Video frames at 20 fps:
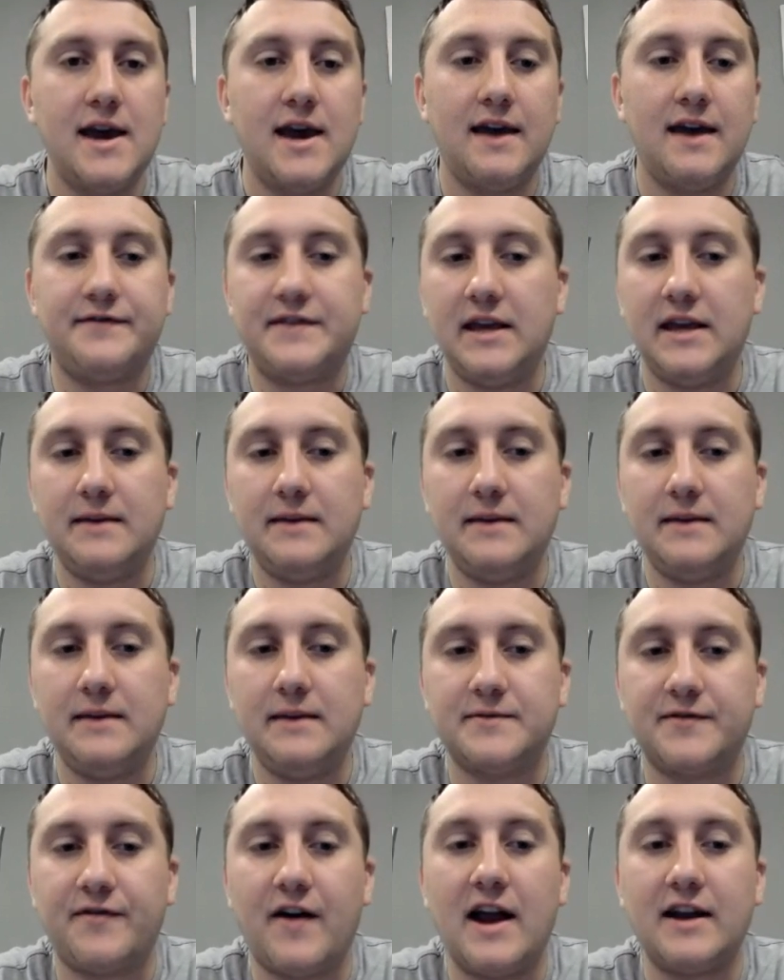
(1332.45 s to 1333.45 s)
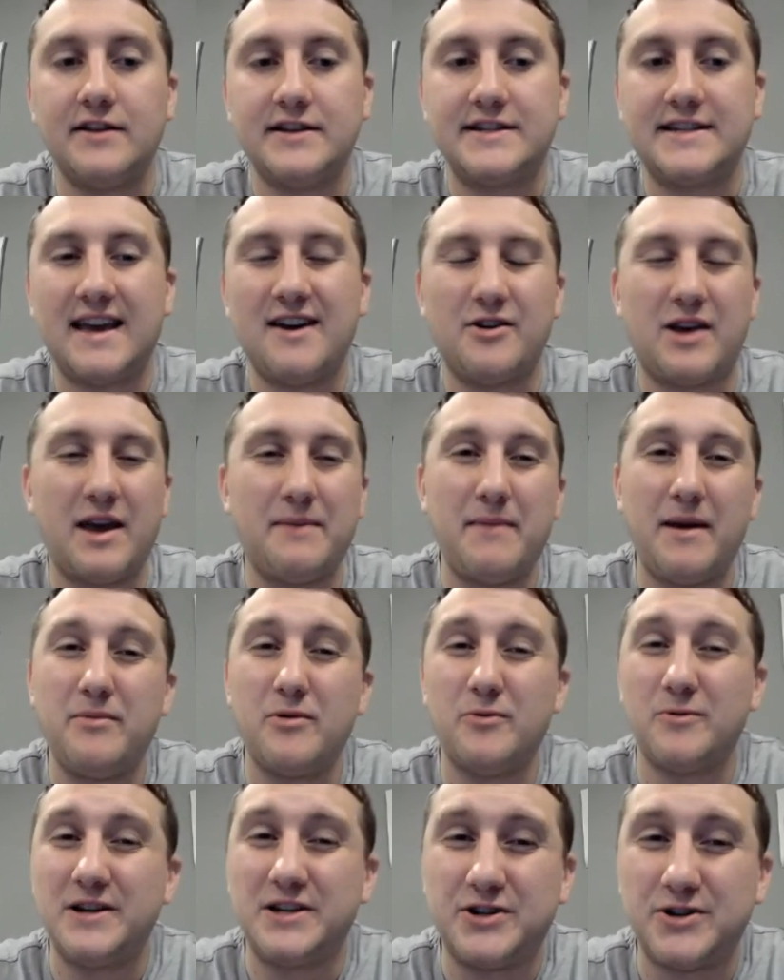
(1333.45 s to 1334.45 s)
if teams finally say, okay, maybe we
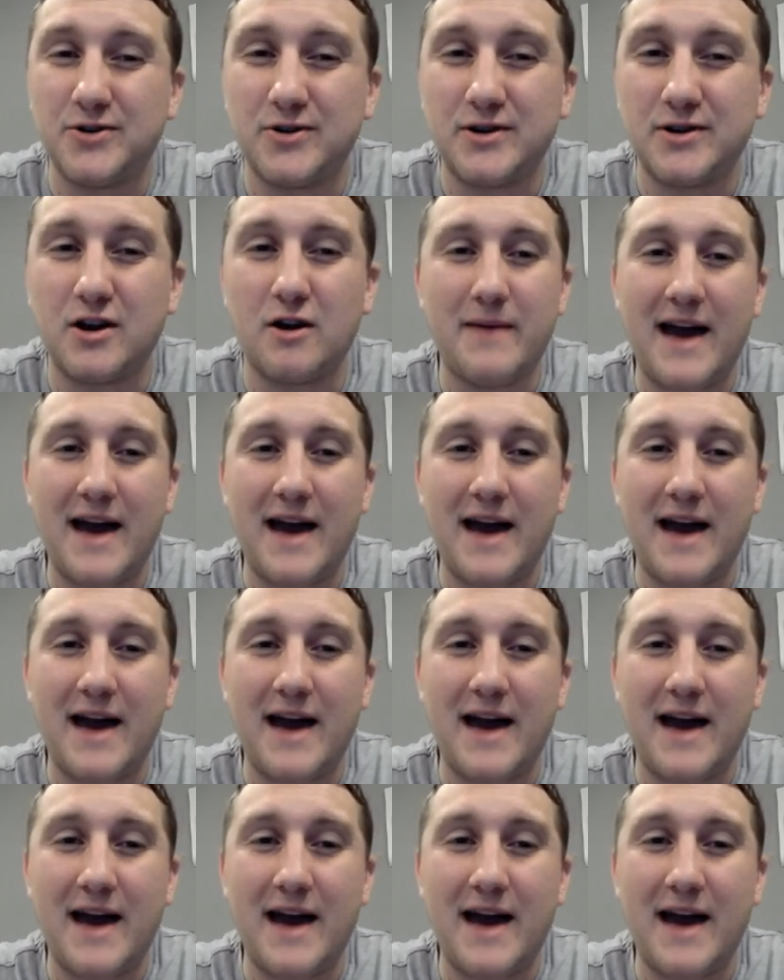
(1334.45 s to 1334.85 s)
should